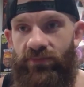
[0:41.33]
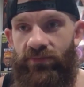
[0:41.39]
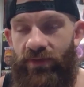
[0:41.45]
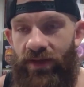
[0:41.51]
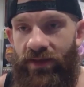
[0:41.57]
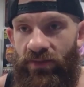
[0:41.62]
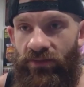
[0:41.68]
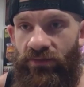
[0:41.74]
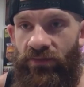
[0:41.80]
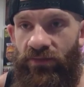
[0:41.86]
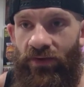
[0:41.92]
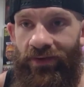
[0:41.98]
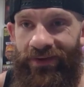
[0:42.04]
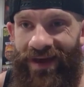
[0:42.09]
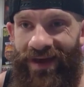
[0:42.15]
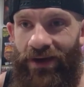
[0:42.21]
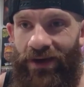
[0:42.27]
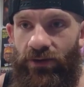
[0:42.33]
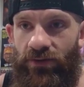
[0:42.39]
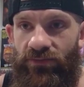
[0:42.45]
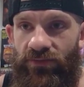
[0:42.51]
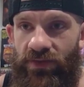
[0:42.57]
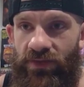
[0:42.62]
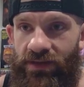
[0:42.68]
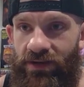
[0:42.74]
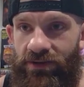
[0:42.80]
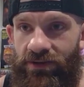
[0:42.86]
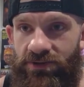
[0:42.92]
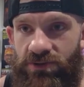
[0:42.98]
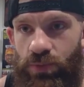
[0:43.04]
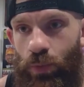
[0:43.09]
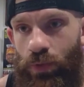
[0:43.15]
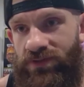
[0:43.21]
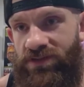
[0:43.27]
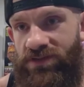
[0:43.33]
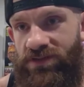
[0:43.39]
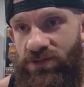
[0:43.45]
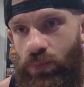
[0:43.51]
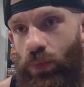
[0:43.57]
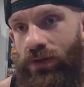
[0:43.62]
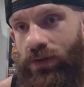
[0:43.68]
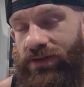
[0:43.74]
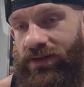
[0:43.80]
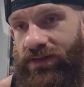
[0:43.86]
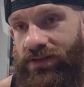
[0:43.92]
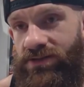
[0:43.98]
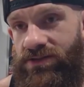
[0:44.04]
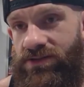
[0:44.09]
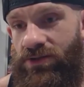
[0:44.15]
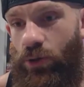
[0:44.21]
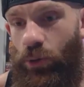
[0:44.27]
and the fun out of the year 2020. So